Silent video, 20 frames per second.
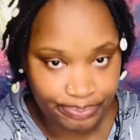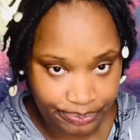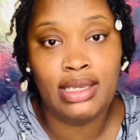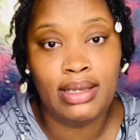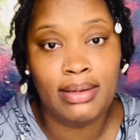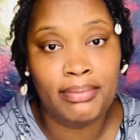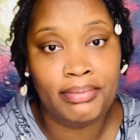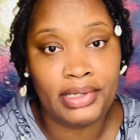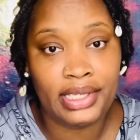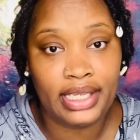
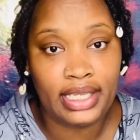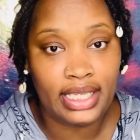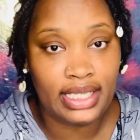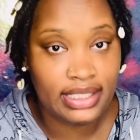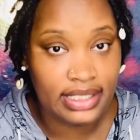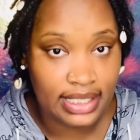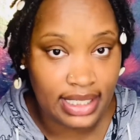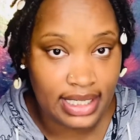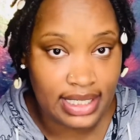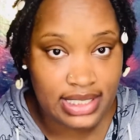But
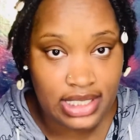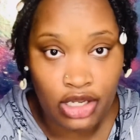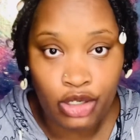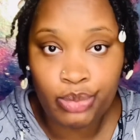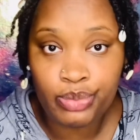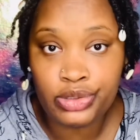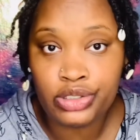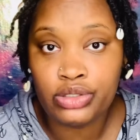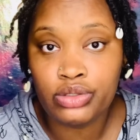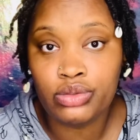it does
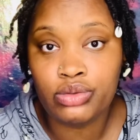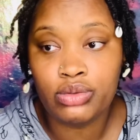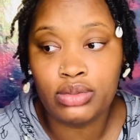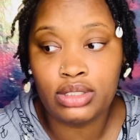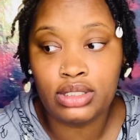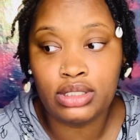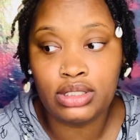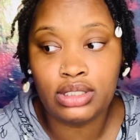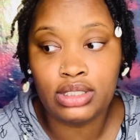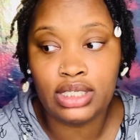help
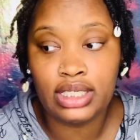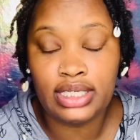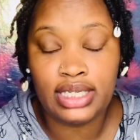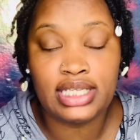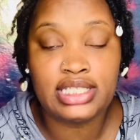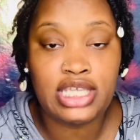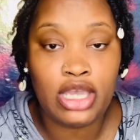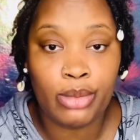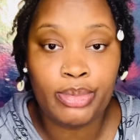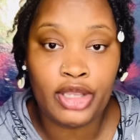you, it
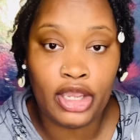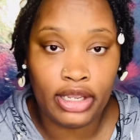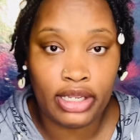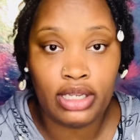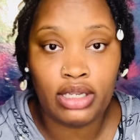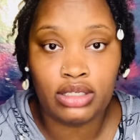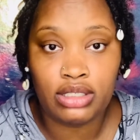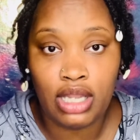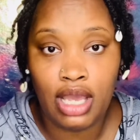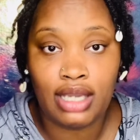does help your
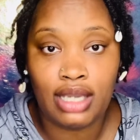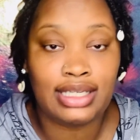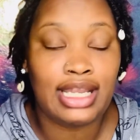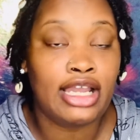hair lock.